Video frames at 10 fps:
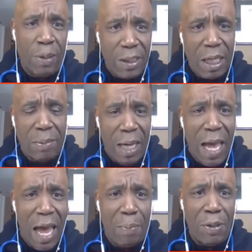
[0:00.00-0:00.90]
If something
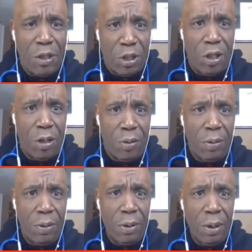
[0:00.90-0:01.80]
happened to you
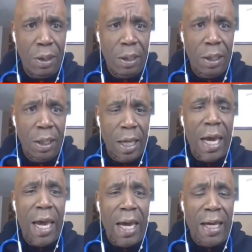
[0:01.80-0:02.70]

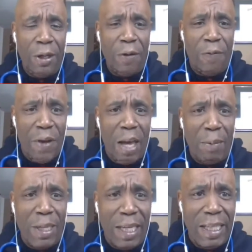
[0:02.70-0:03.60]
and your
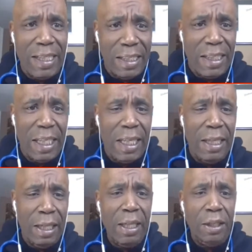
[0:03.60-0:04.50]
family need to see